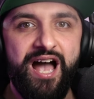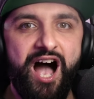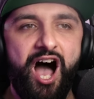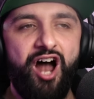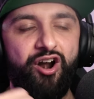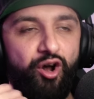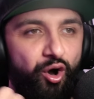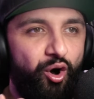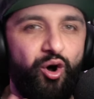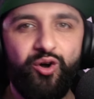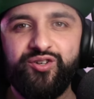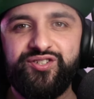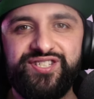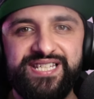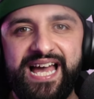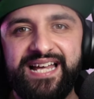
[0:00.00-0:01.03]
are all
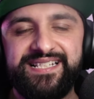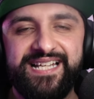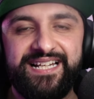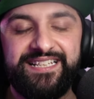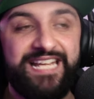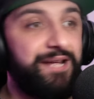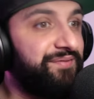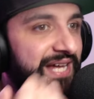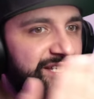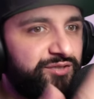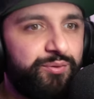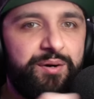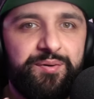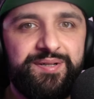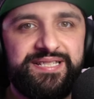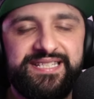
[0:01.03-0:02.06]
sad dad games. That's what
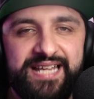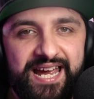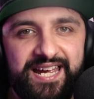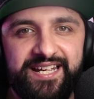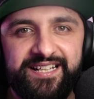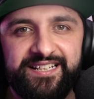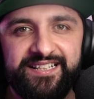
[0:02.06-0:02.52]
we were saying.